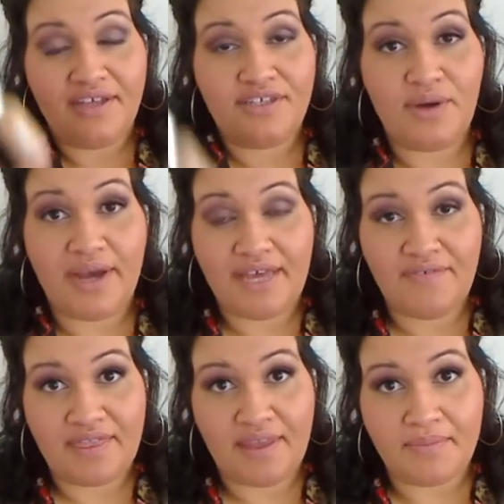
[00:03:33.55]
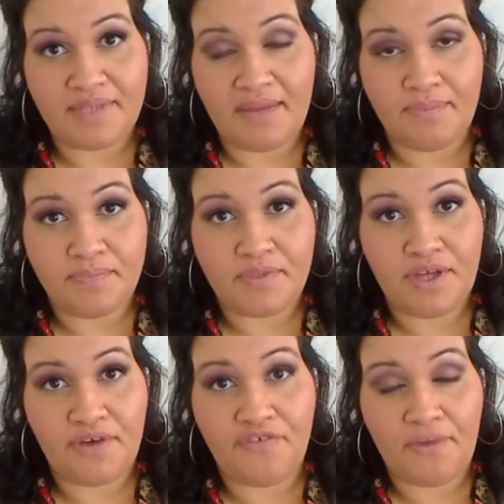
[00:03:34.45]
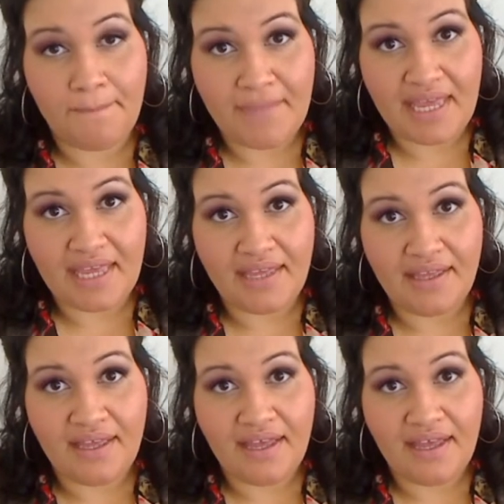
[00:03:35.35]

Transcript: So I give it thumbs up. So for me,